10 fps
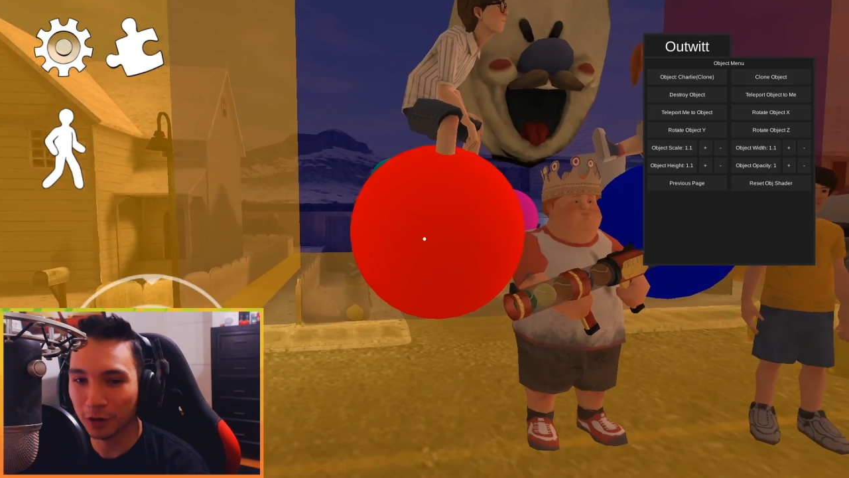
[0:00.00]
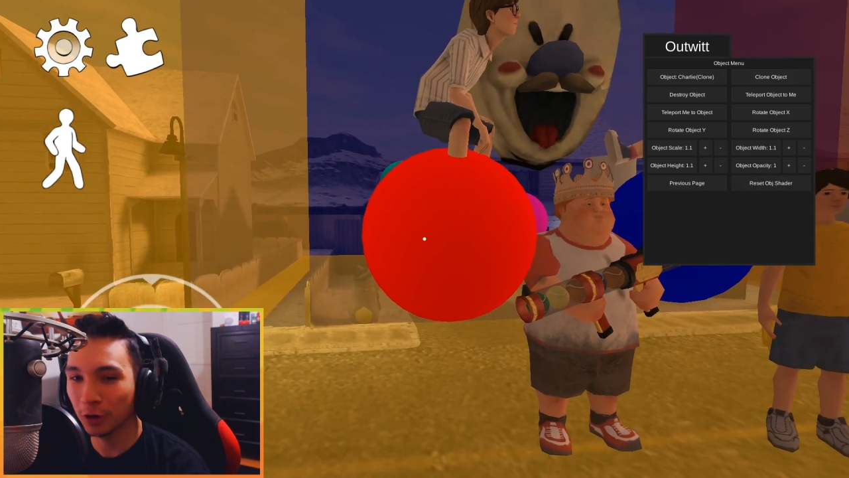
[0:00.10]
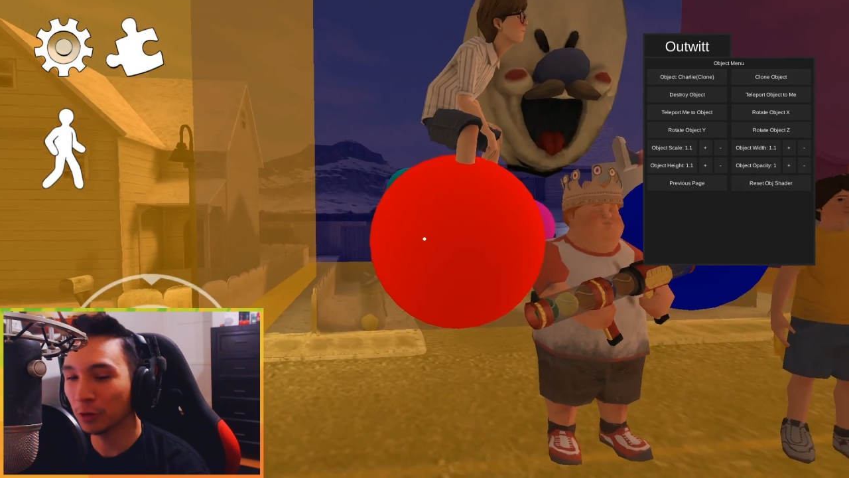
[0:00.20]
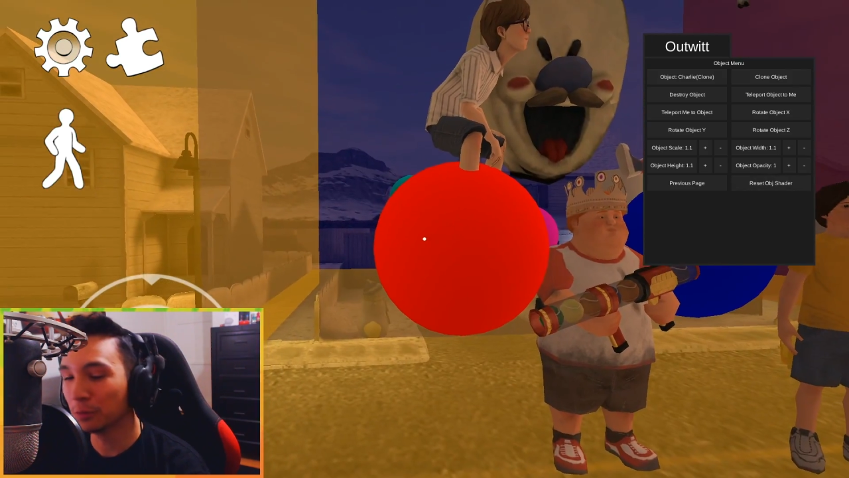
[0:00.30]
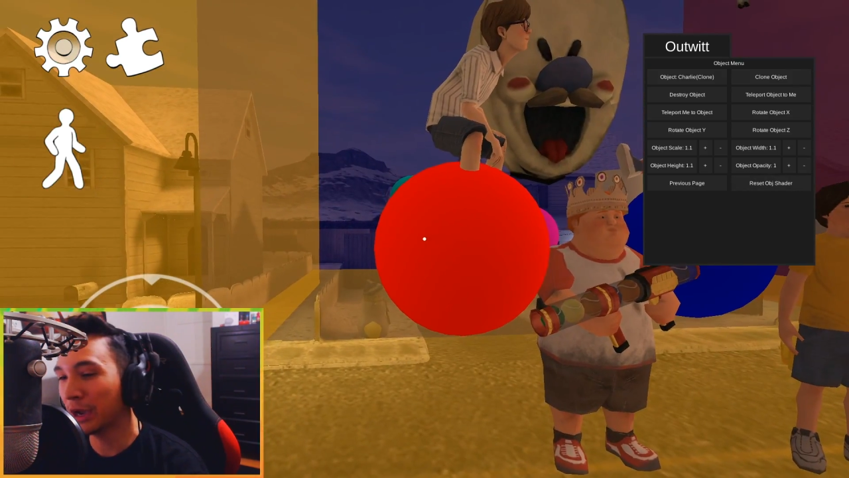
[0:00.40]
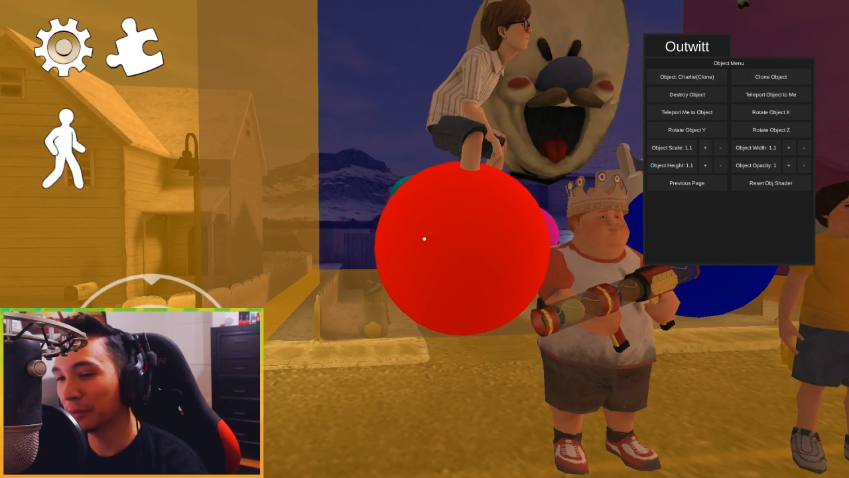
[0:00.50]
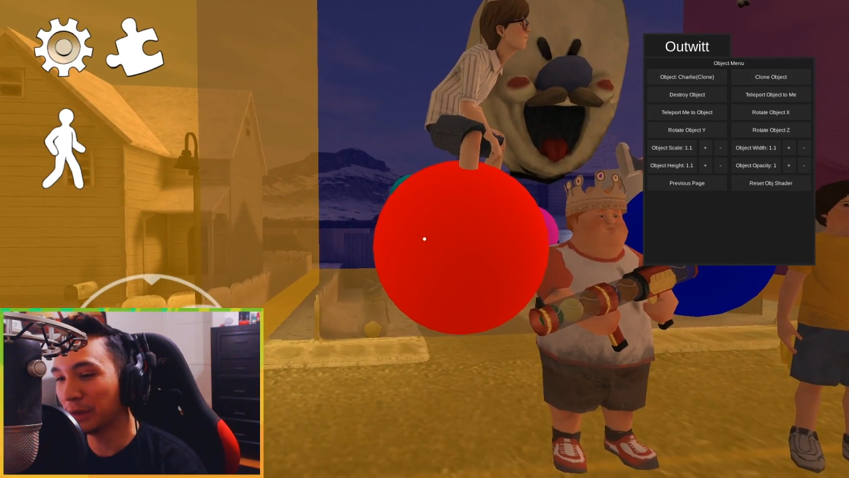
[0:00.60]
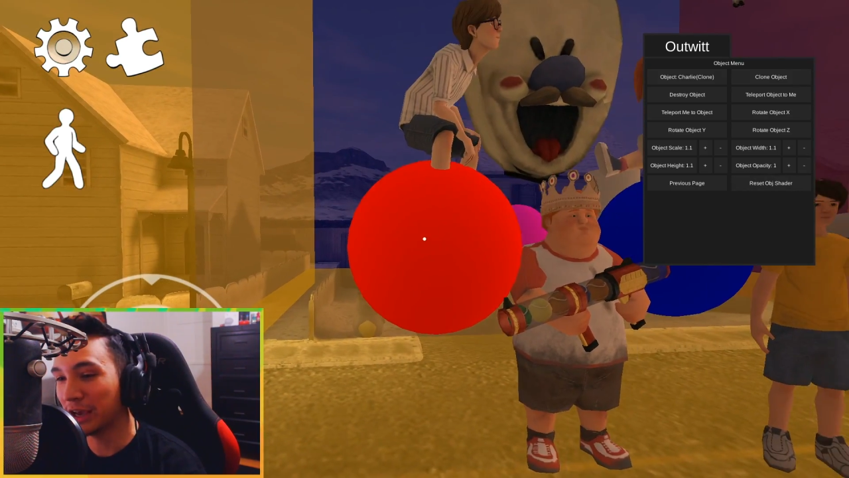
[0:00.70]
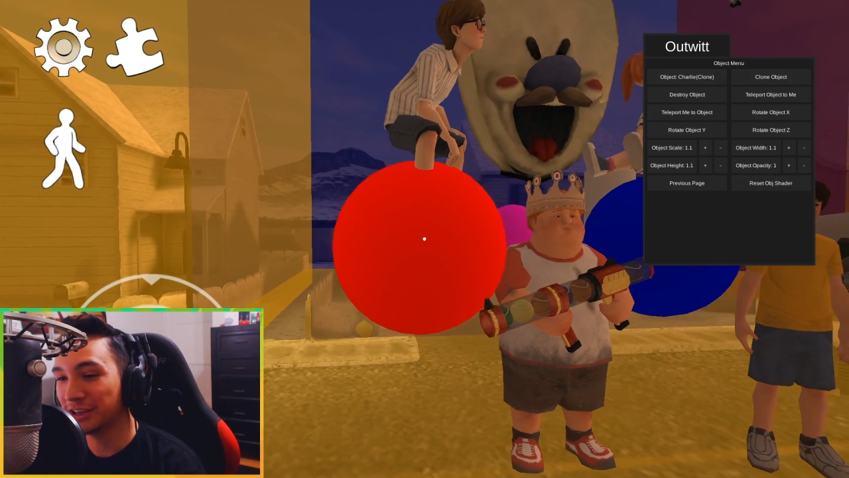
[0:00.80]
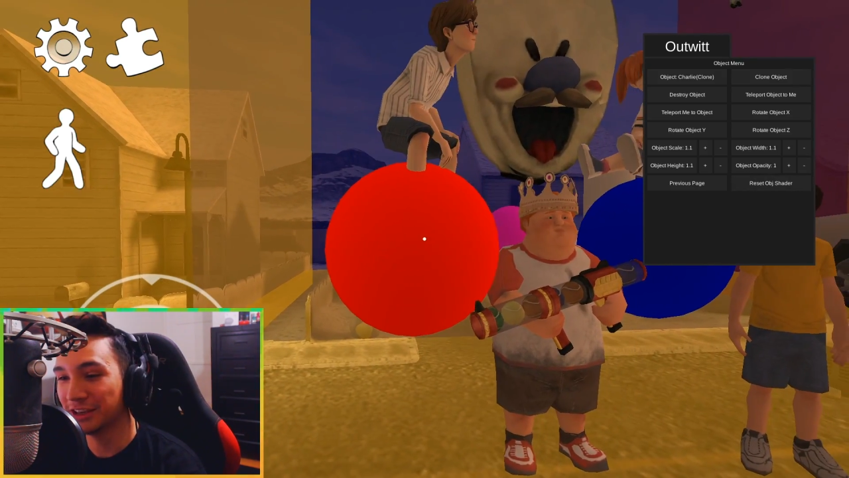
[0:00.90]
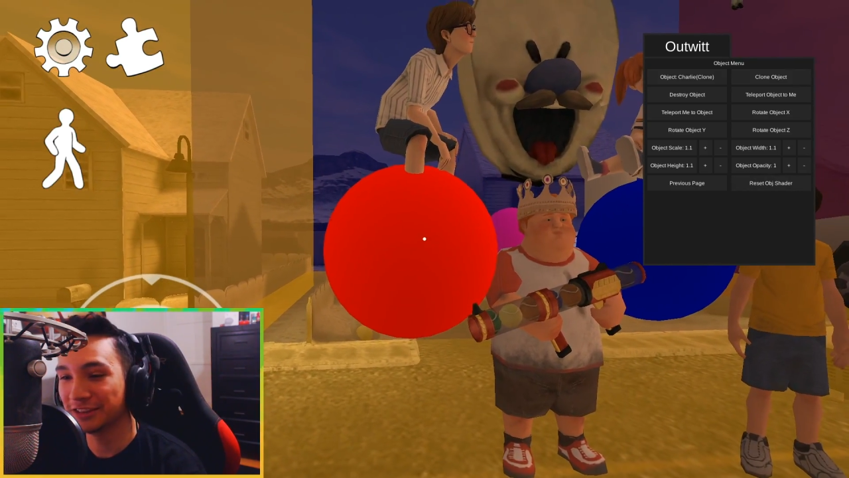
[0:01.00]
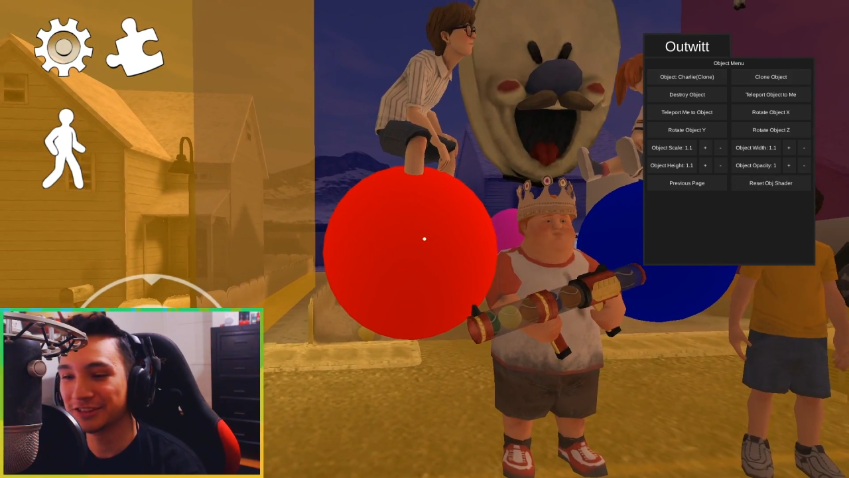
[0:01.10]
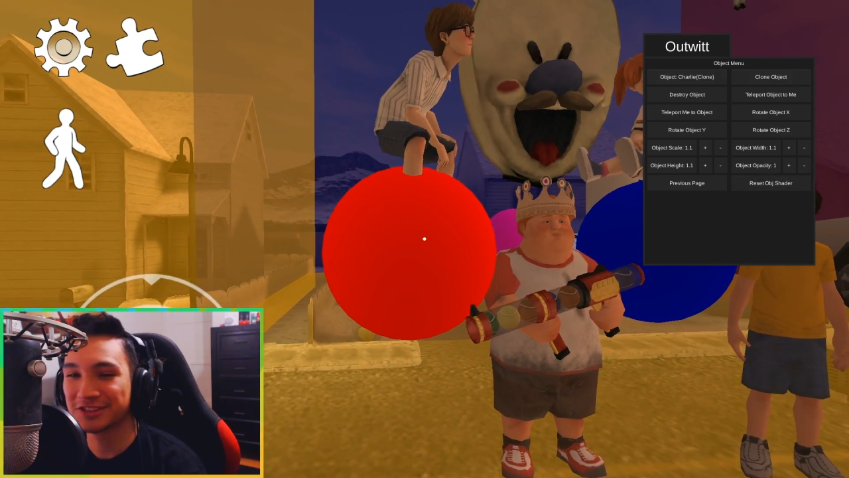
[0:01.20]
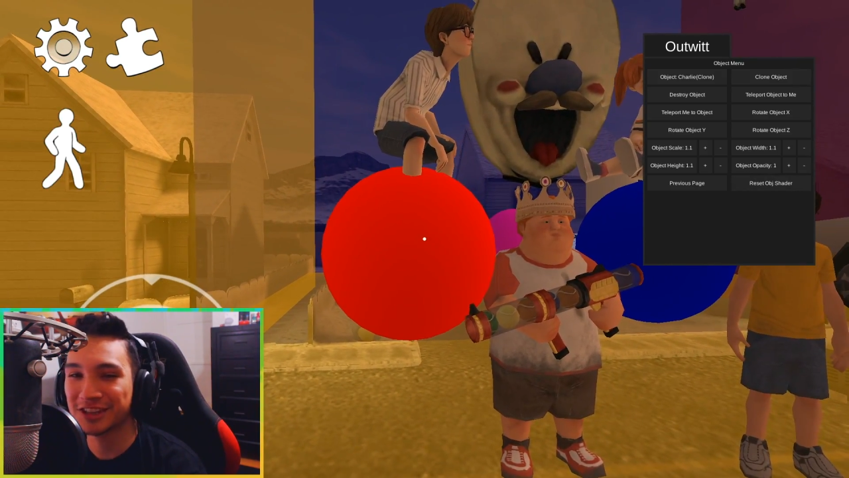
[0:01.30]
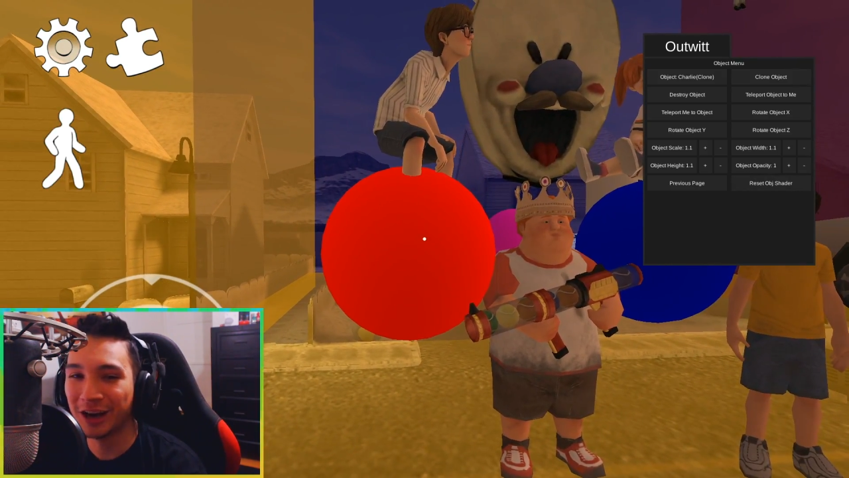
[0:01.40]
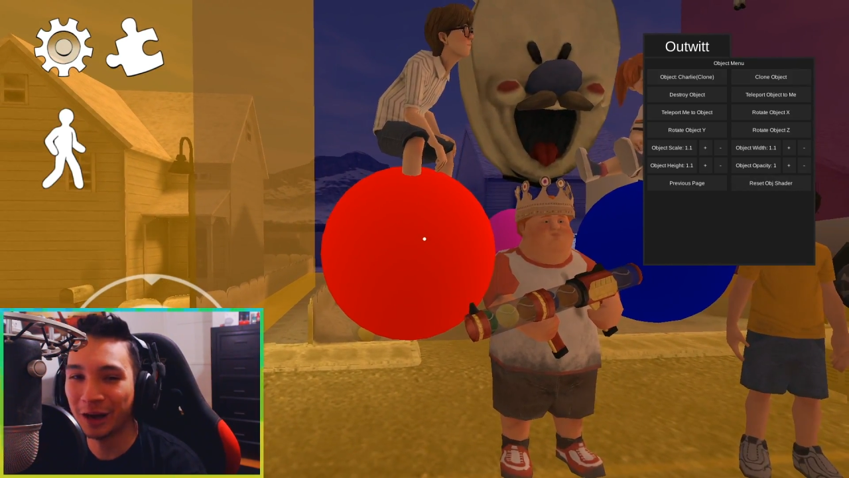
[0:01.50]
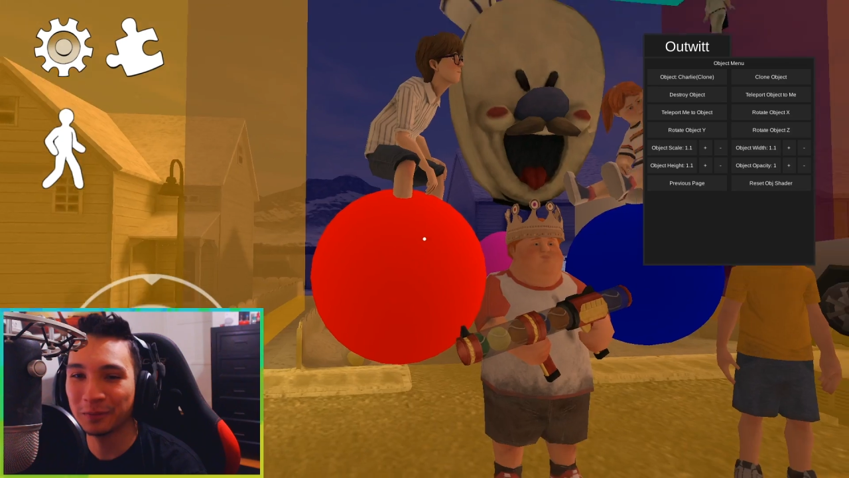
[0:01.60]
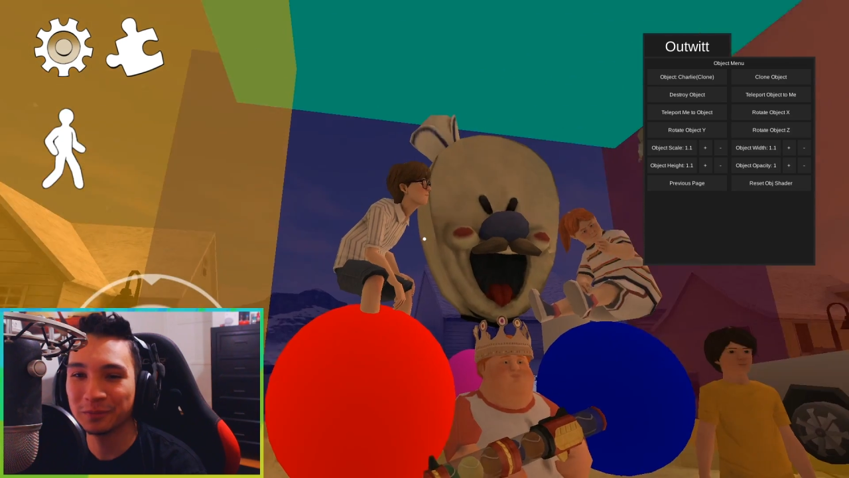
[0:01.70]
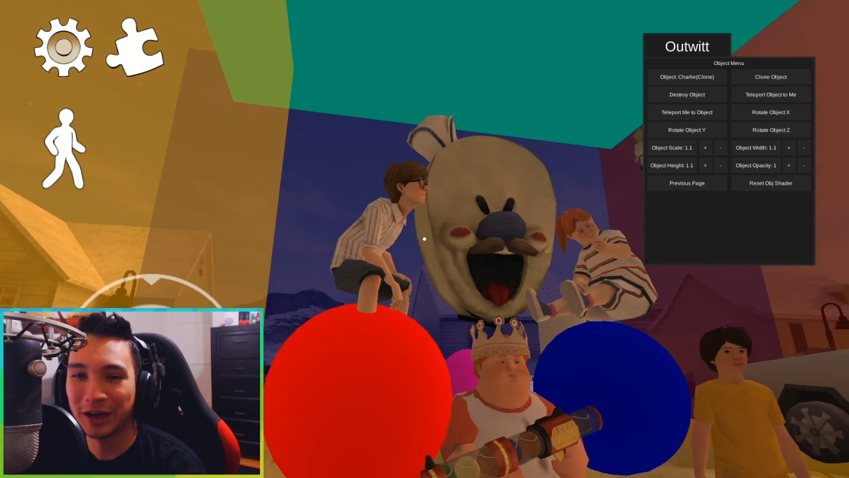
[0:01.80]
Oh man, make it stop.